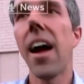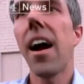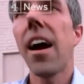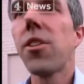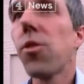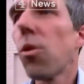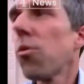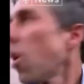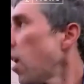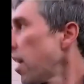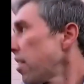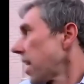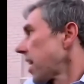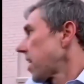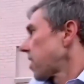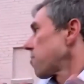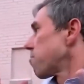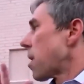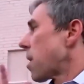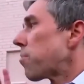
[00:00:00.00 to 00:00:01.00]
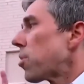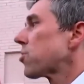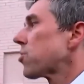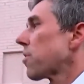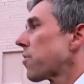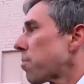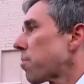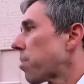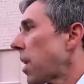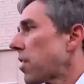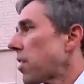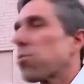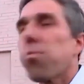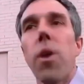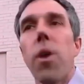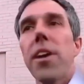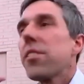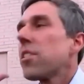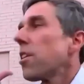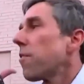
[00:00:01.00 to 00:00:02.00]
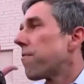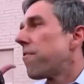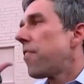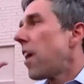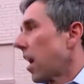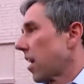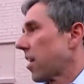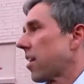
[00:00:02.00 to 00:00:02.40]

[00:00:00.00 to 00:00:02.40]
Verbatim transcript: I, I, don't know, like members of the press, what the.